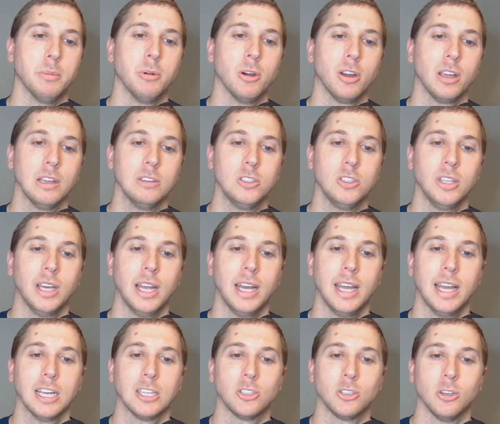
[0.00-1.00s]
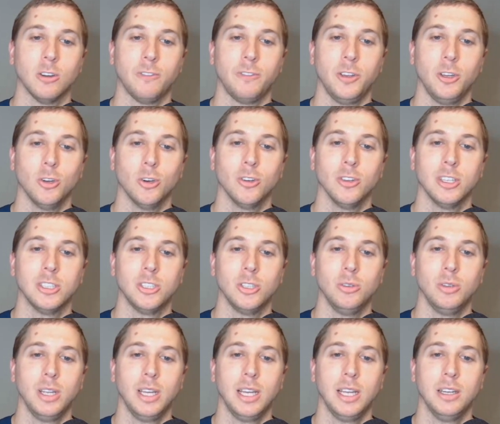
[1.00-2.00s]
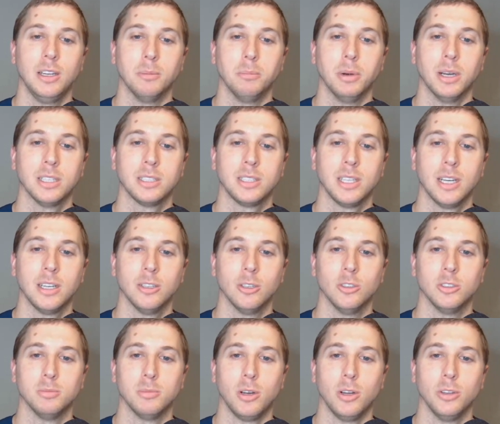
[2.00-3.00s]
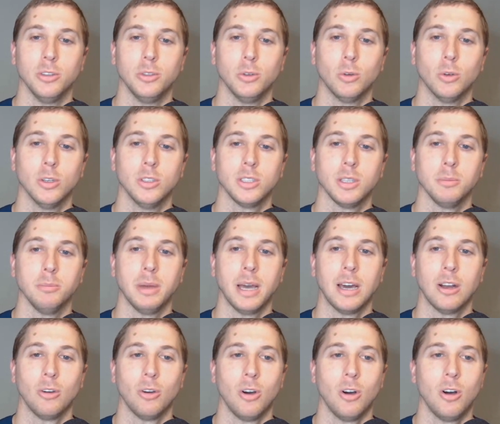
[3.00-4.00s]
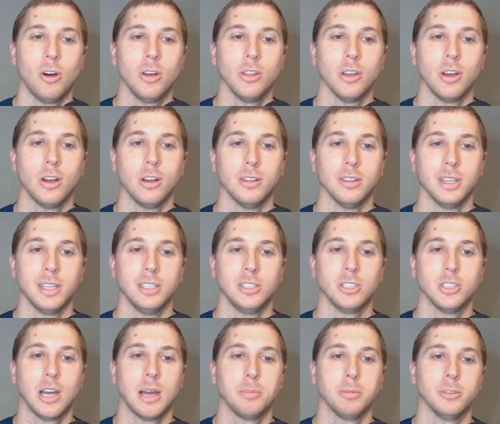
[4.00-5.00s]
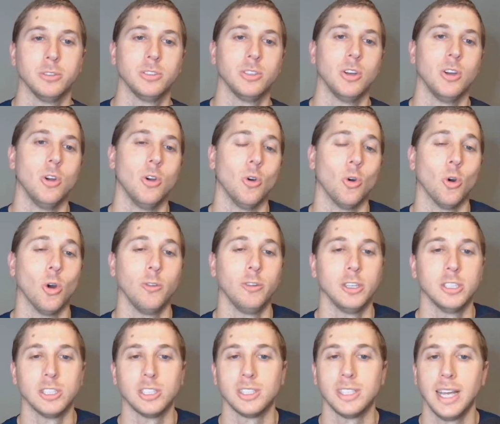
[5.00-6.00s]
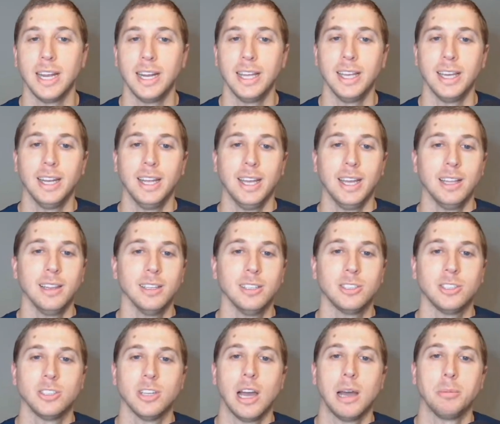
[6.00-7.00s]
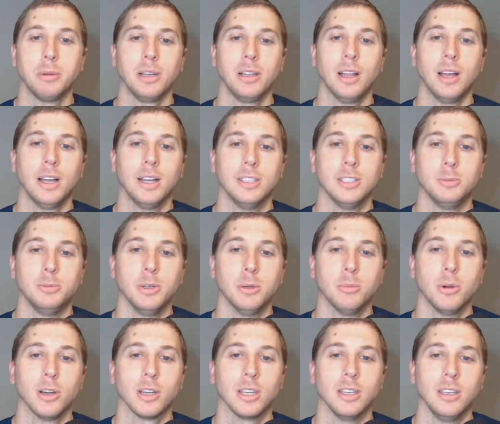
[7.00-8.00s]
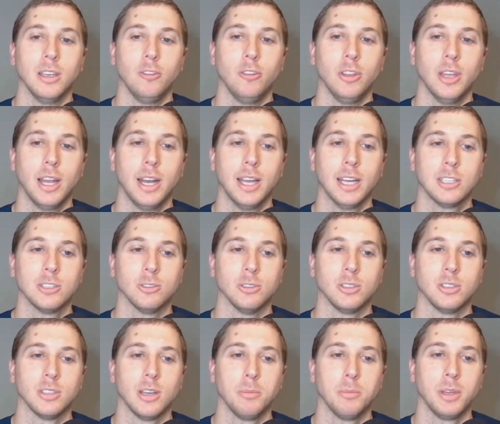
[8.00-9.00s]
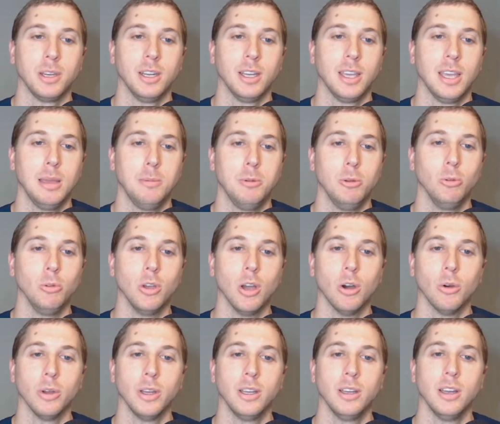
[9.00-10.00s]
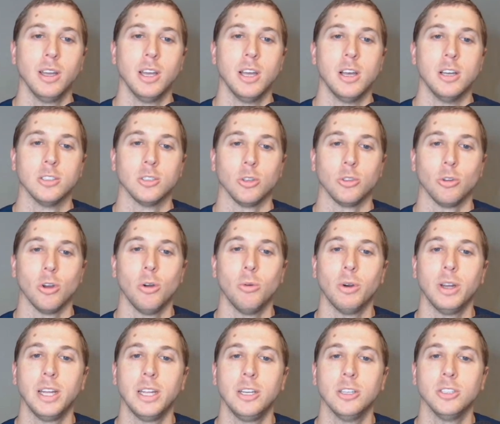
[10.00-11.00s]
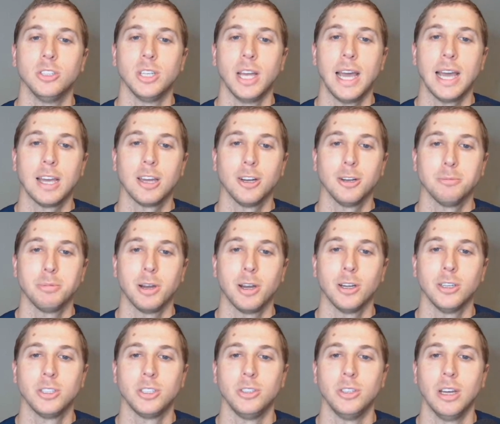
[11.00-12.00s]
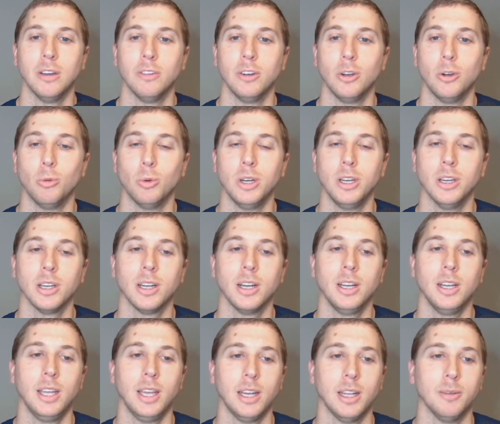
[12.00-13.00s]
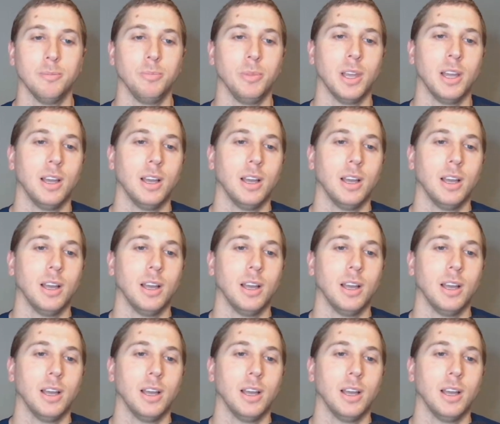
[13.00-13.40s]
Built Bar gives you that extra fuel that you need to bust down those mall doors and battle all the holiday shoppers. Or if you're just standing in endless shopping lines, Built Bar can give you that extra something to keep you going. So throw one in your jacket or purse. You never know when you're going to need it.